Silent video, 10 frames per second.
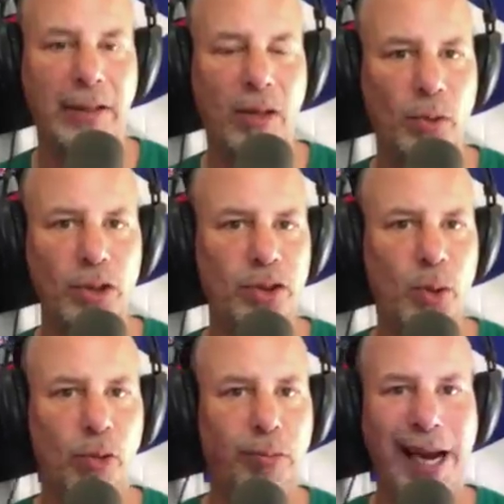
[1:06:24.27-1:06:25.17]
Don't just
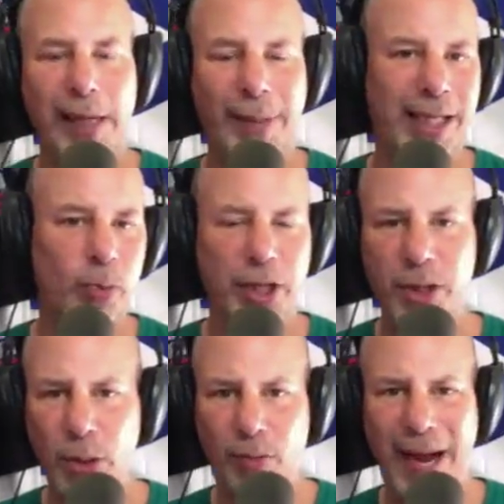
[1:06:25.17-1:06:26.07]
do it randomly, because when you
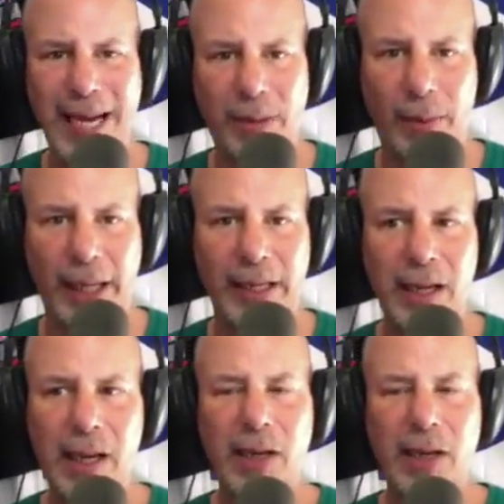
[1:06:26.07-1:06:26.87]
do it randomly,